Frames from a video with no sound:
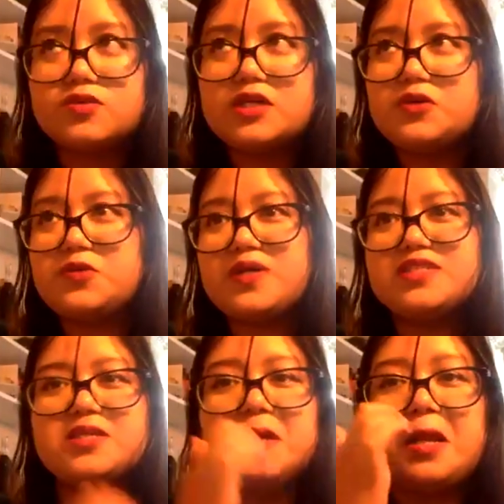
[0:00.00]
a really good
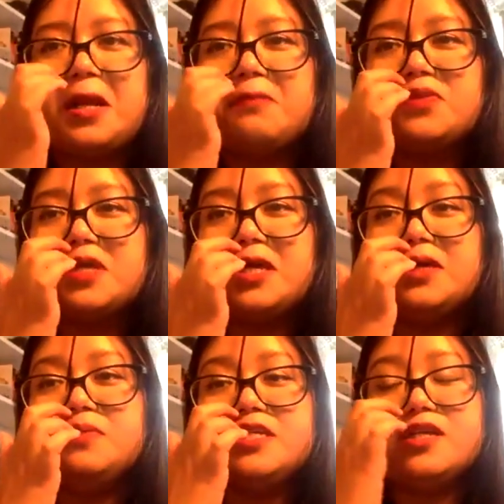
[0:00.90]
question. And I'm thinking
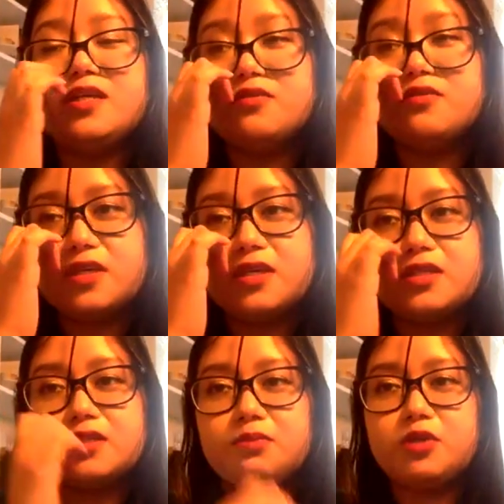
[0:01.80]
immediately of the
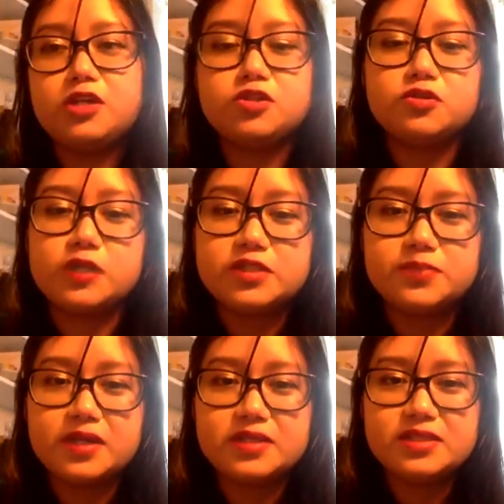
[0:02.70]
WHO
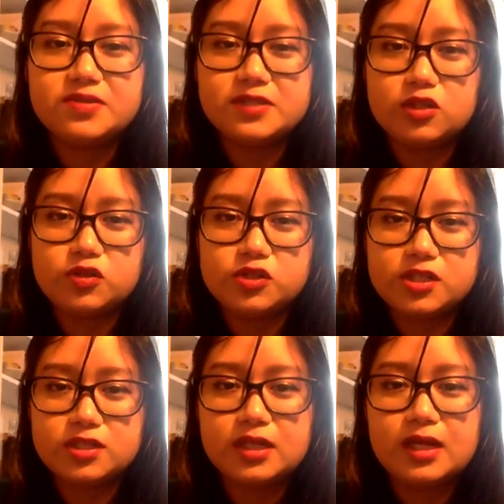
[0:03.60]
transparency
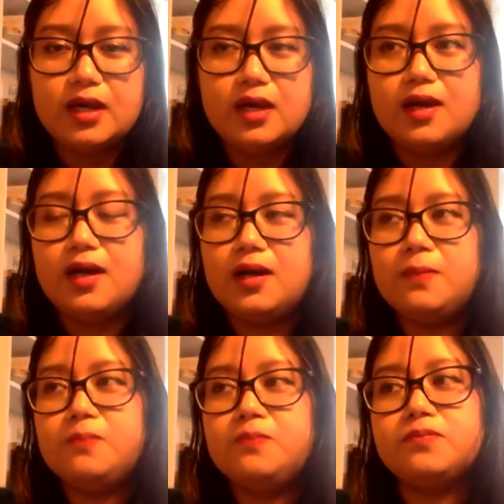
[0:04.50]
resolution.
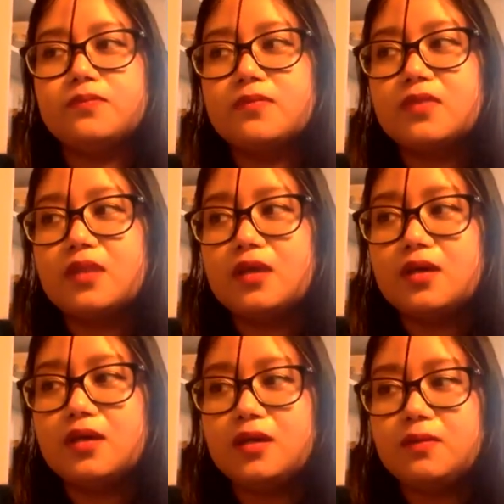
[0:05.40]
Um,
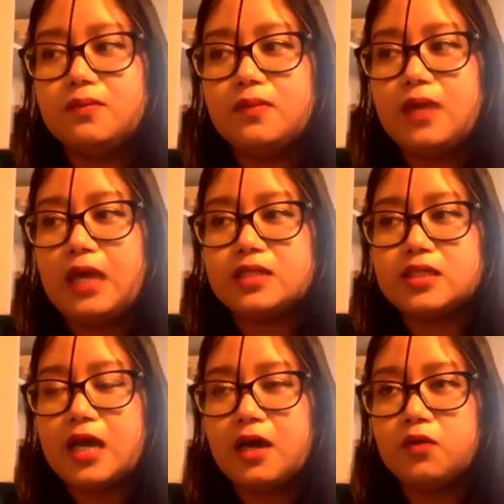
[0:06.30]
um, and
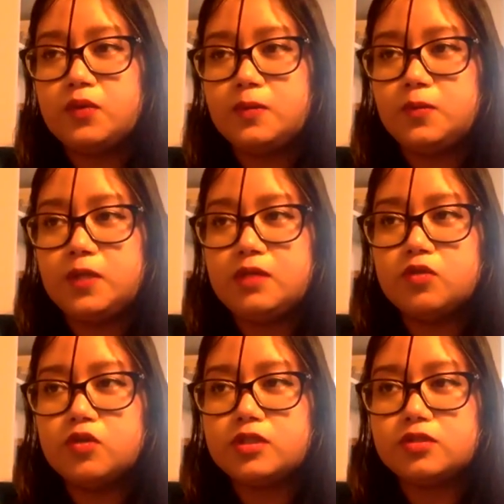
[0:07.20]
how we, we need
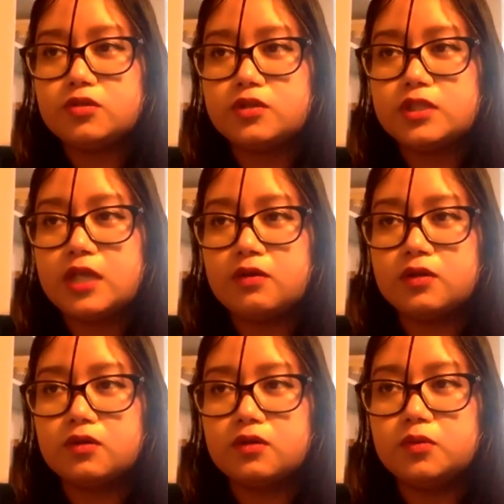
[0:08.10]
more discourse and how
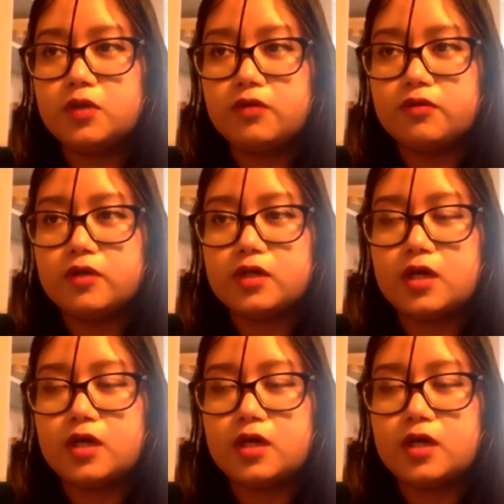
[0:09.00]
the global health ar-